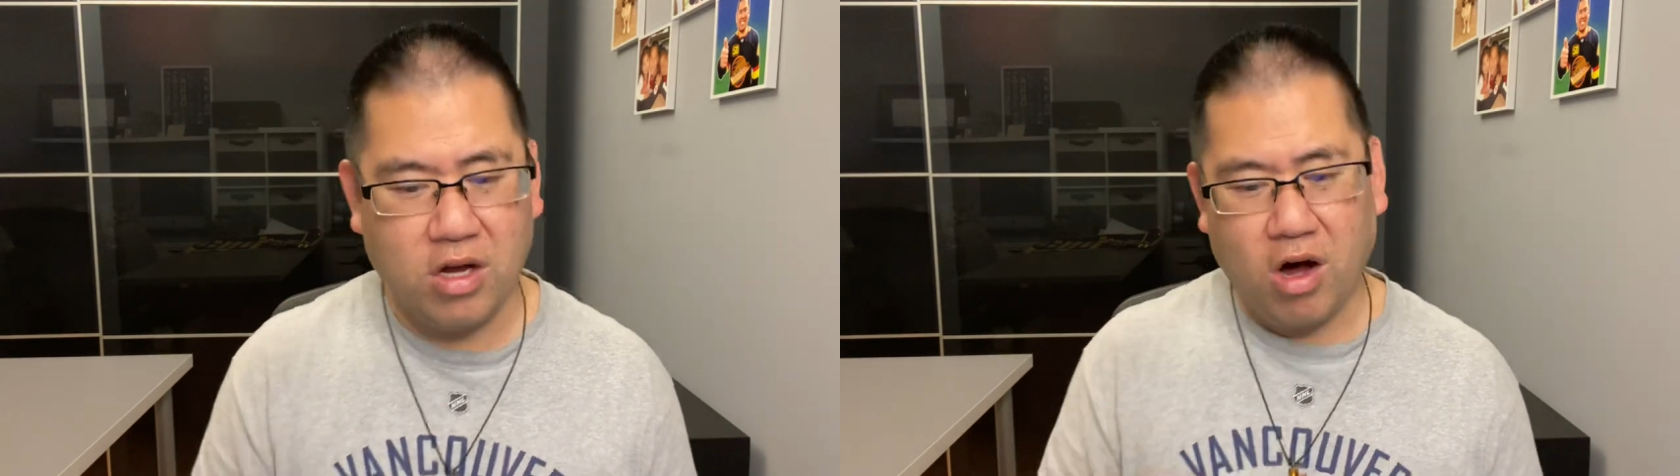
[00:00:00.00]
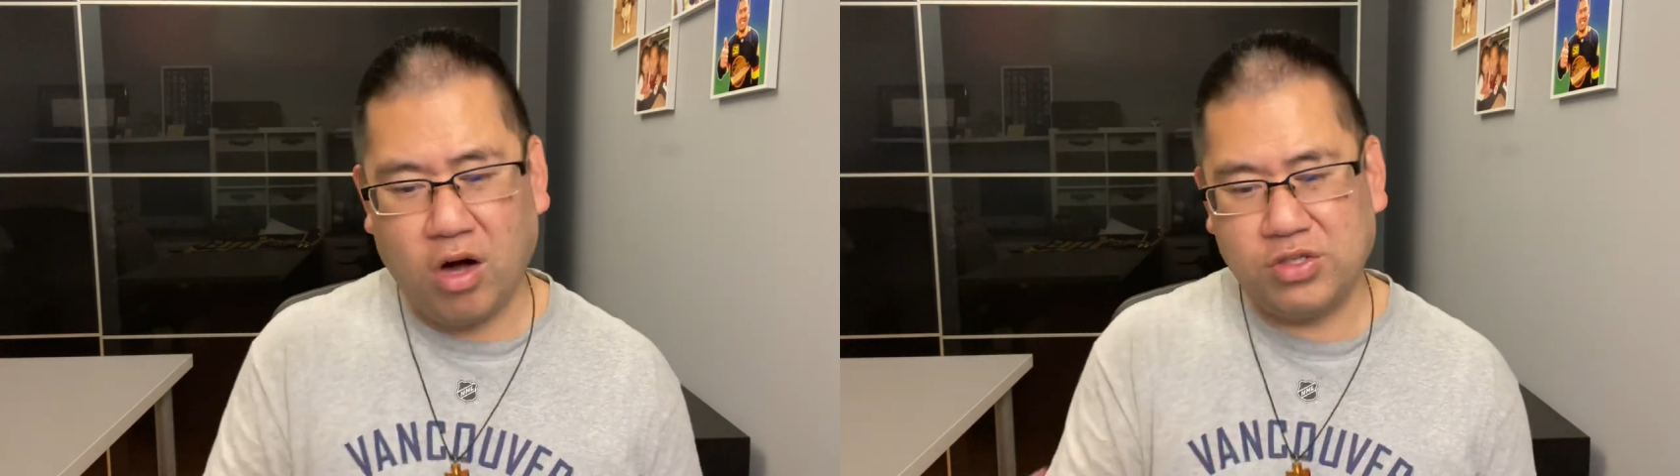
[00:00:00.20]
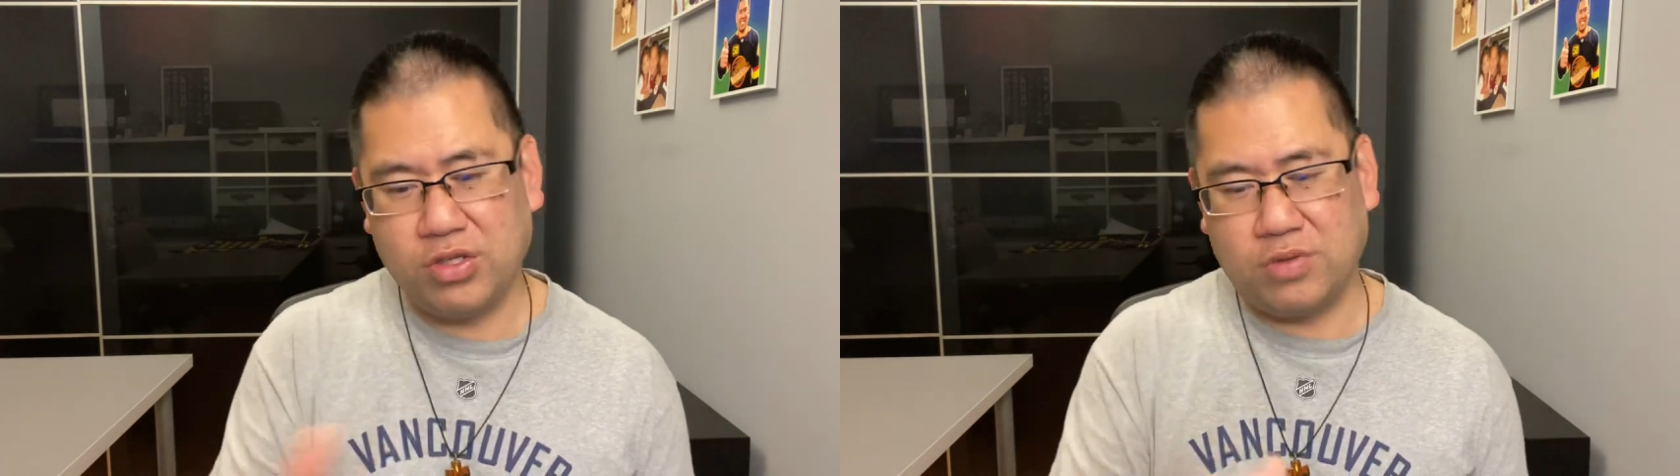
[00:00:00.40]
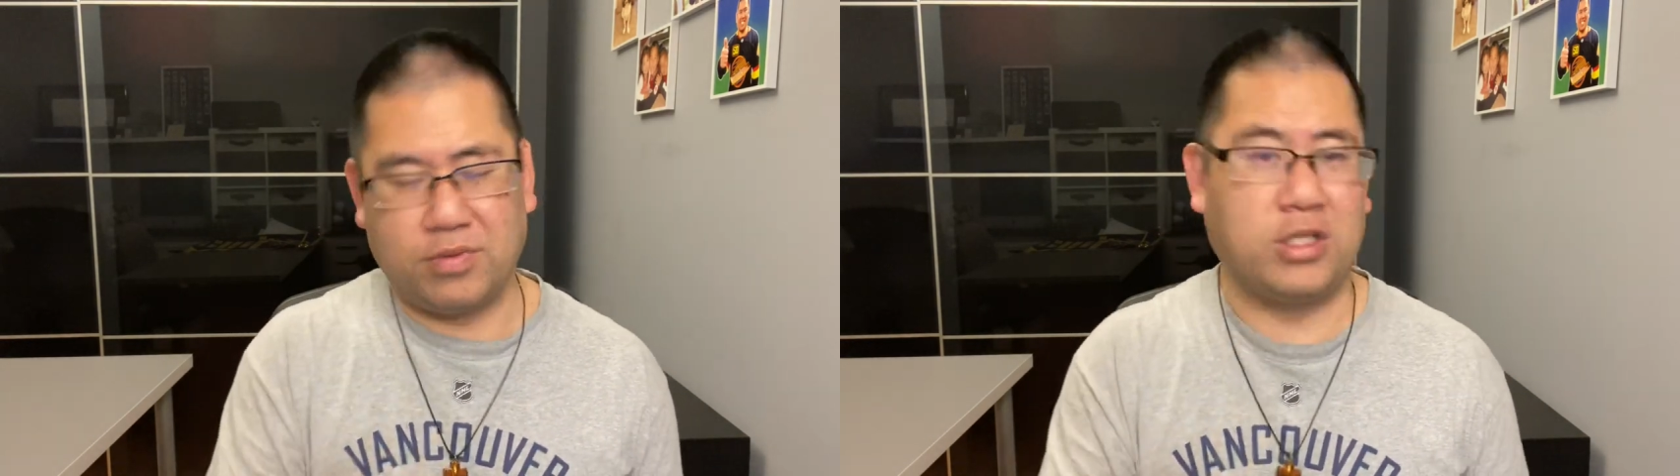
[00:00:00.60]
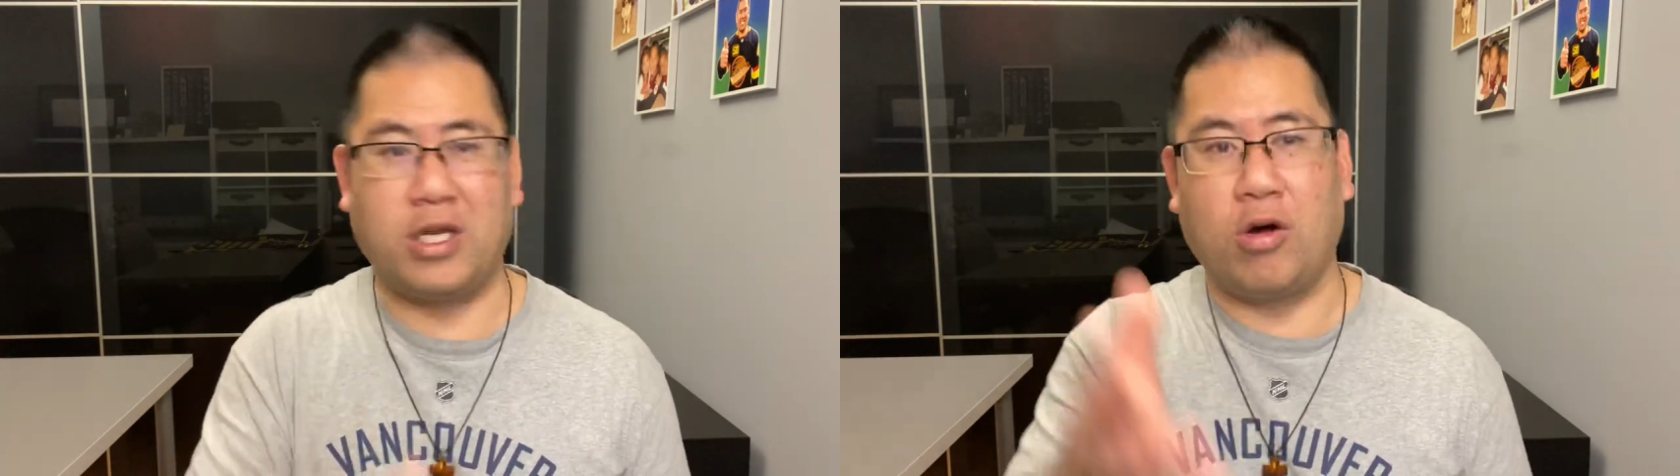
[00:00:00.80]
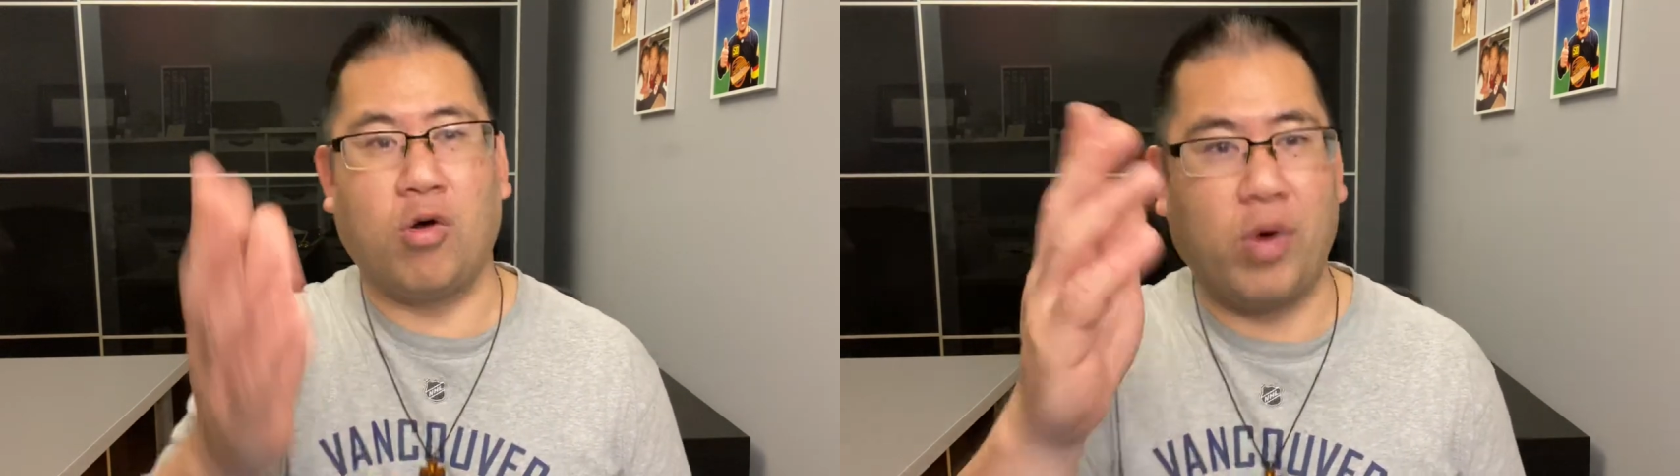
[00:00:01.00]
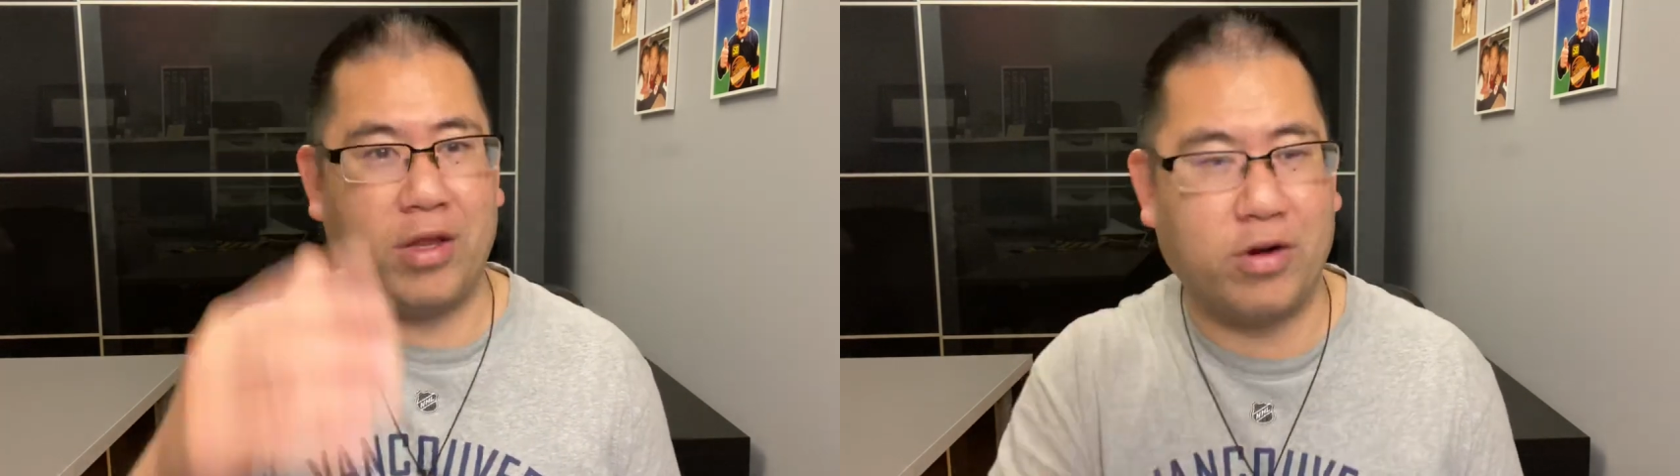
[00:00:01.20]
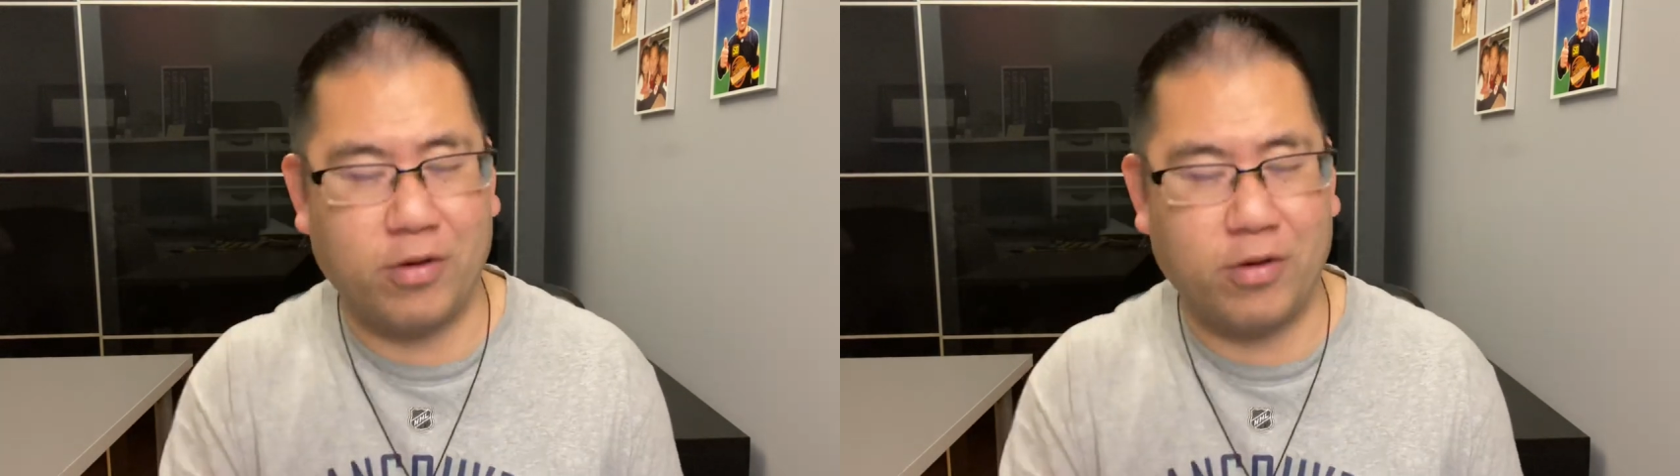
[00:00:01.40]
Also, this is going to go way longer